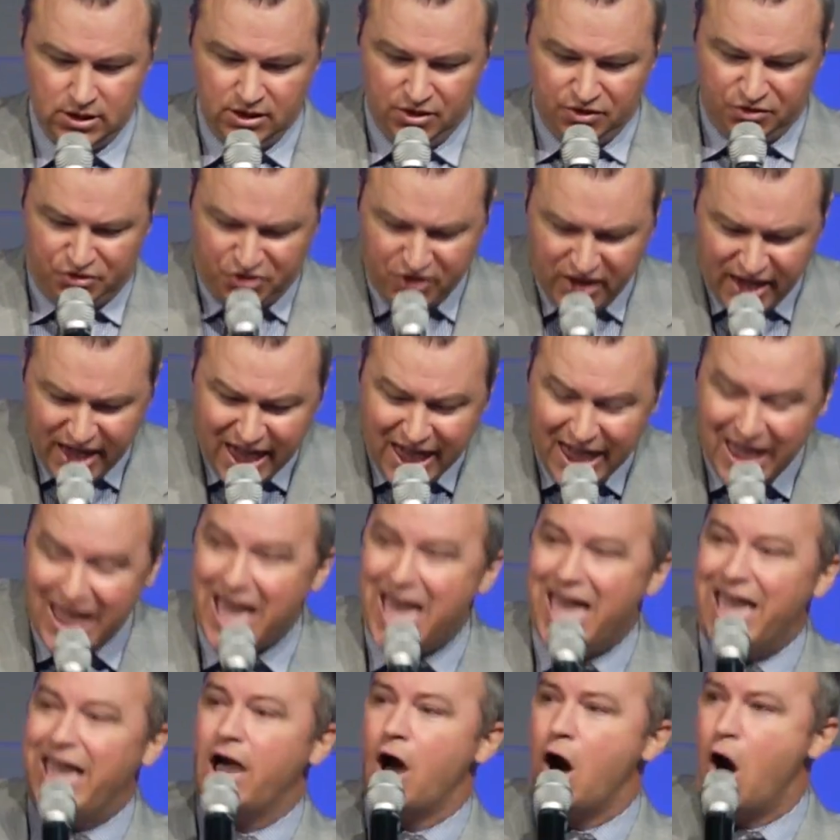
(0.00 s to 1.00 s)
thee
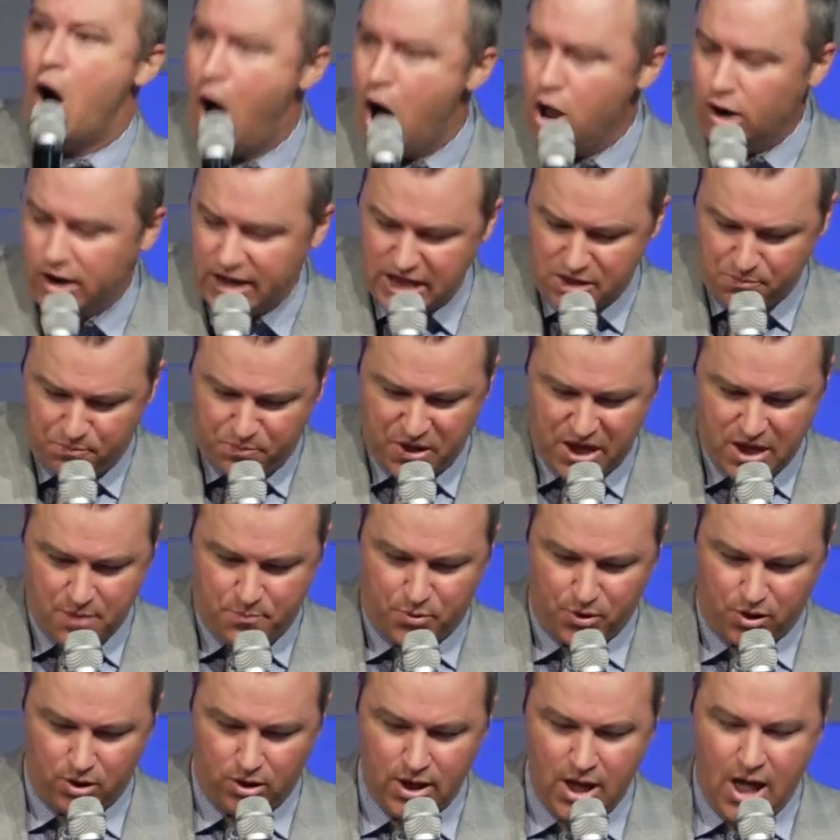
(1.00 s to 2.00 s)
a holy
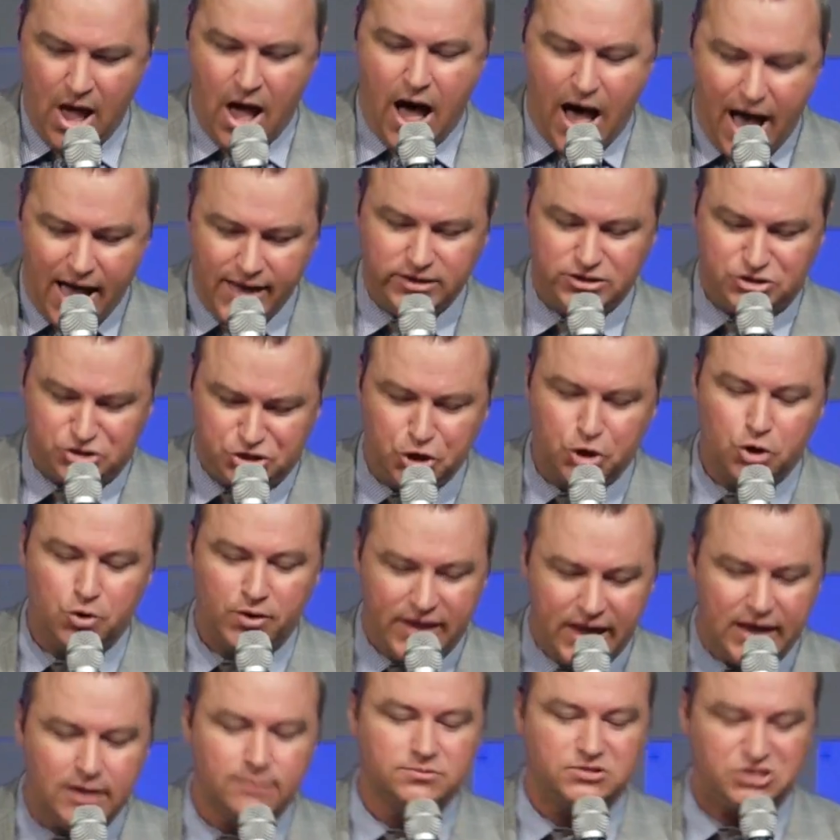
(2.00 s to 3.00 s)
people unto
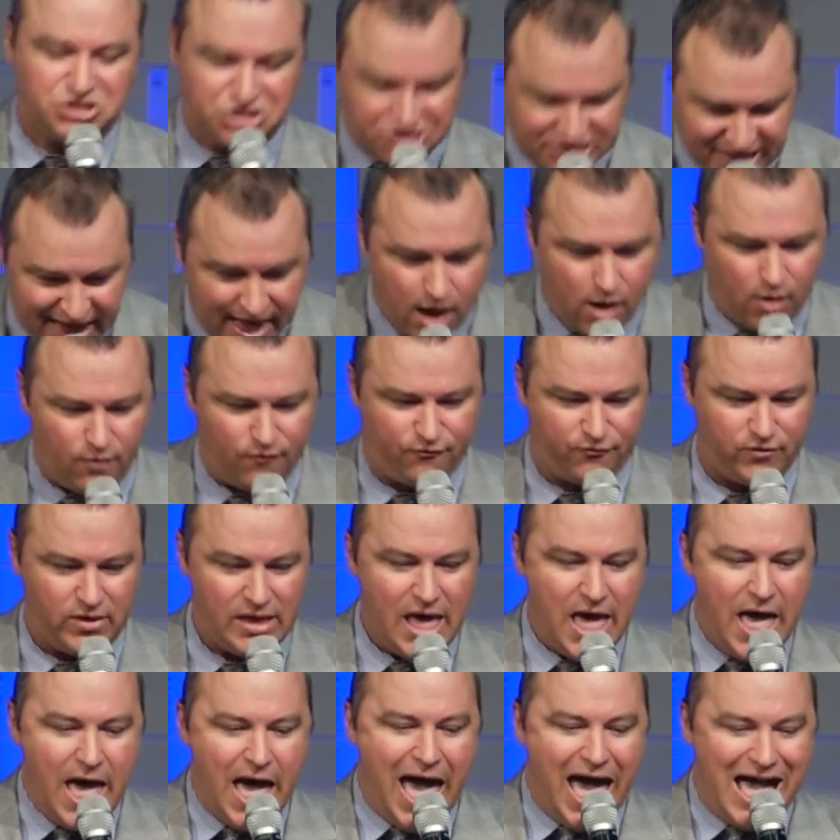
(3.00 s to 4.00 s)
himself,
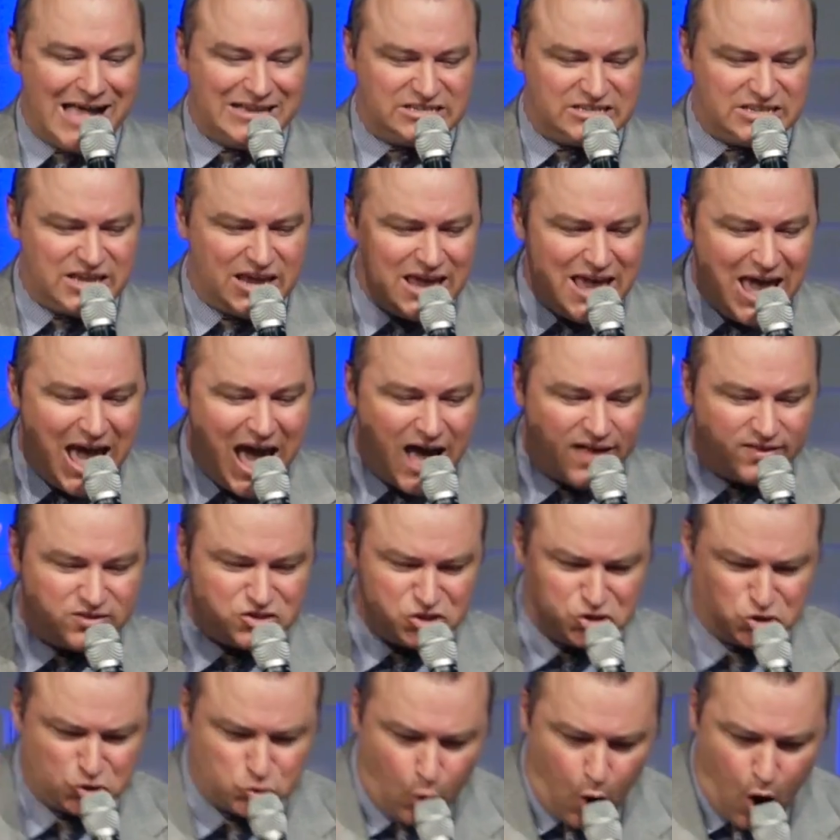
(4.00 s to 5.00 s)
as he hath
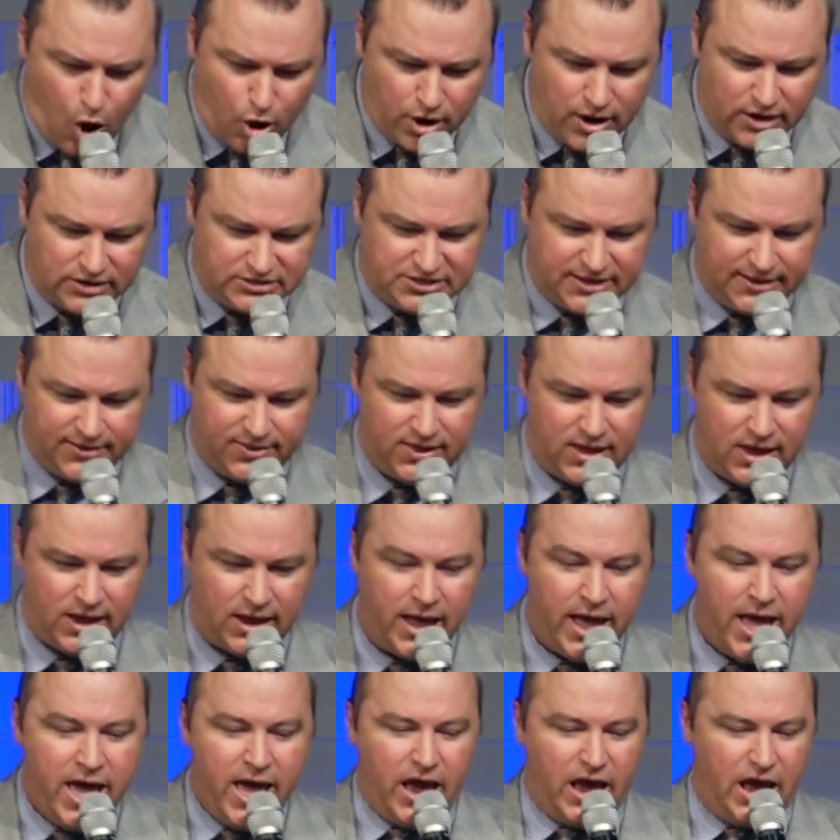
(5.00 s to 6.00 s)
sworn unto
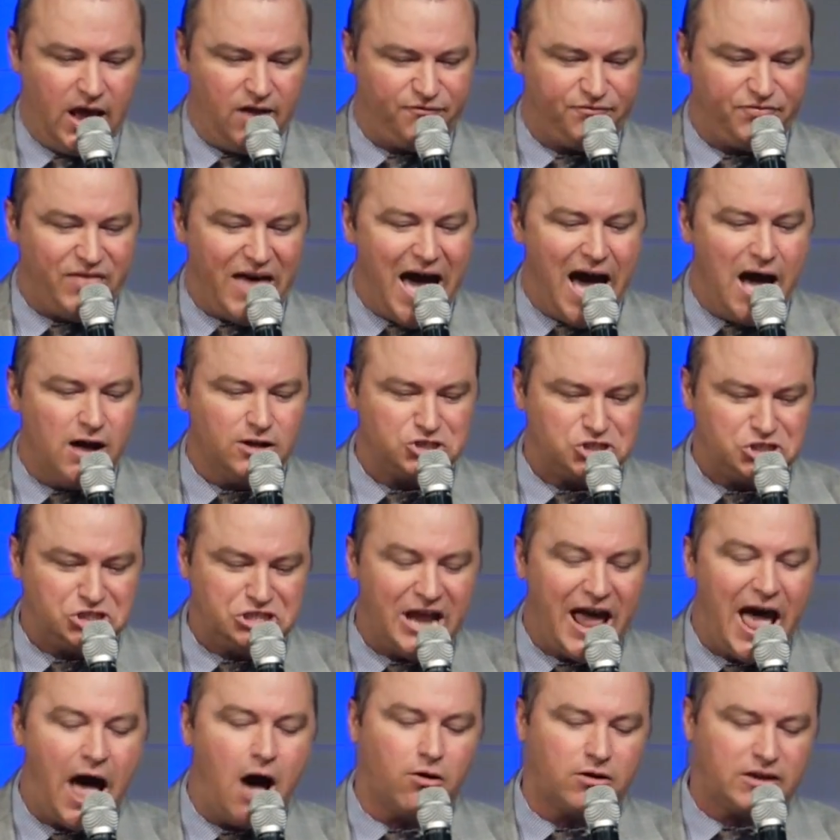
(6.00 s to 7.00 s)
thee, if thou
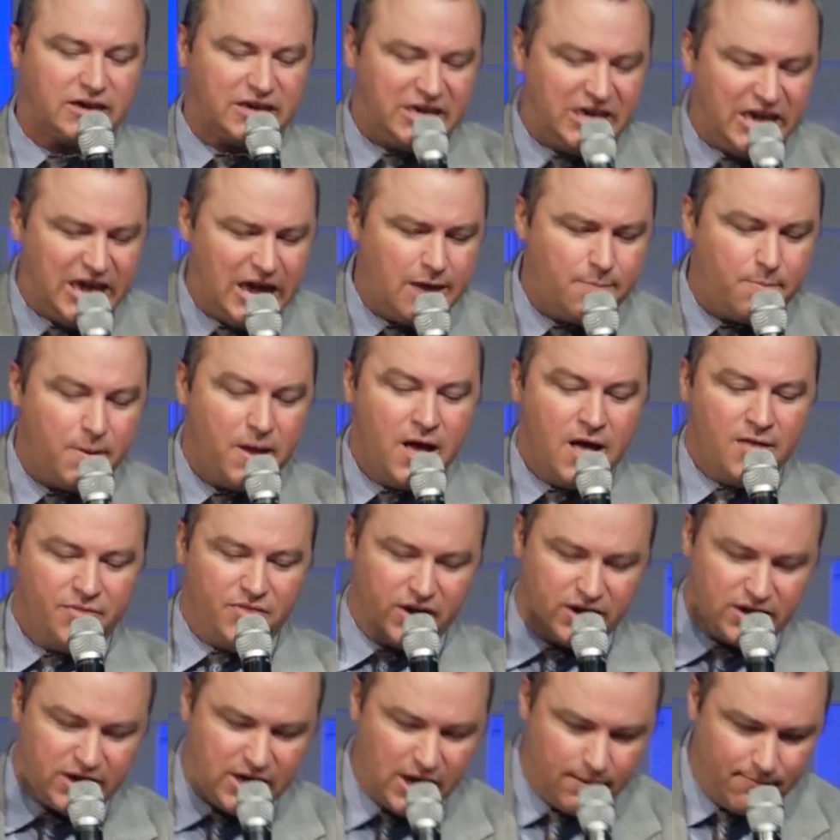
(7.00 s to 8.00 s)
shalt keep
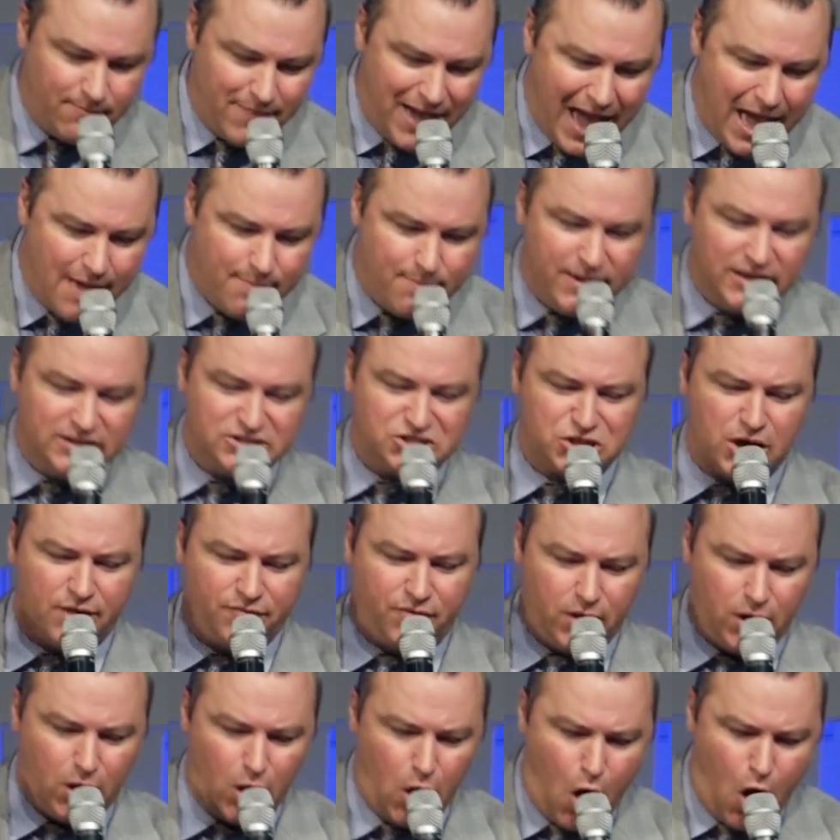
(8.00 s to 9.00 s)
the commandments of
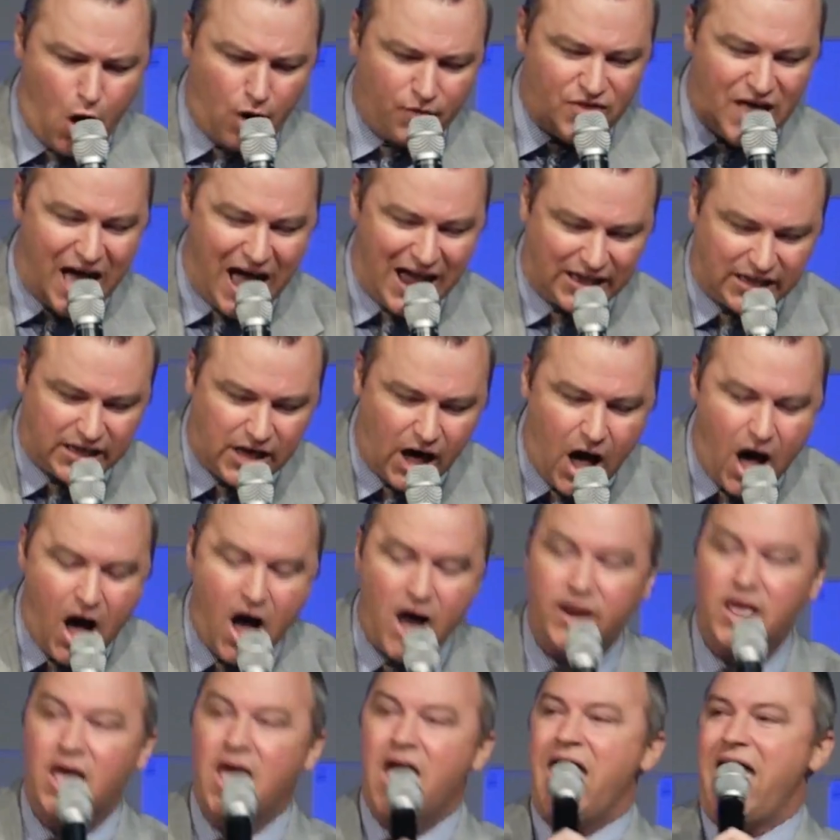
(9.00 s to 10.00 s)
the Lord thy
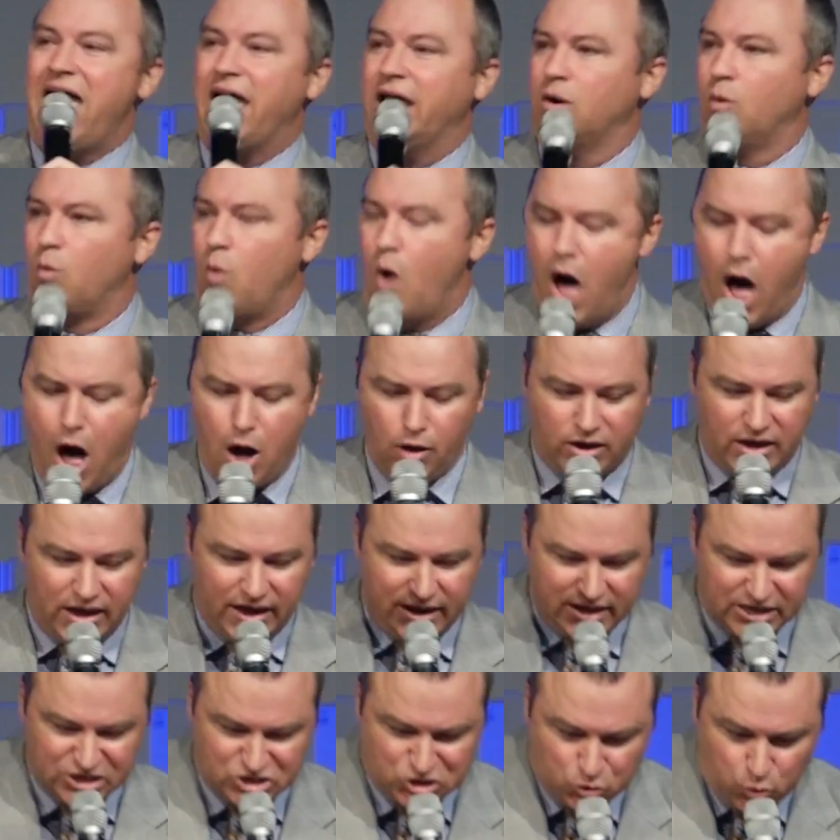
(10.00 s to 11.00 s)
God and walk
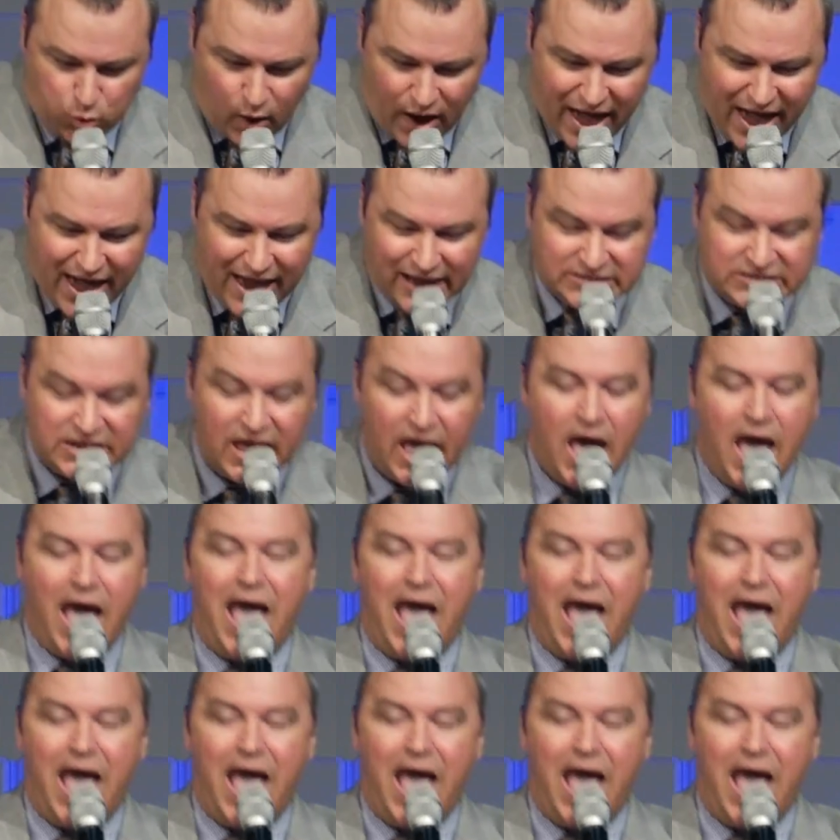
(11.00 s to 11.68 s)
in his ways.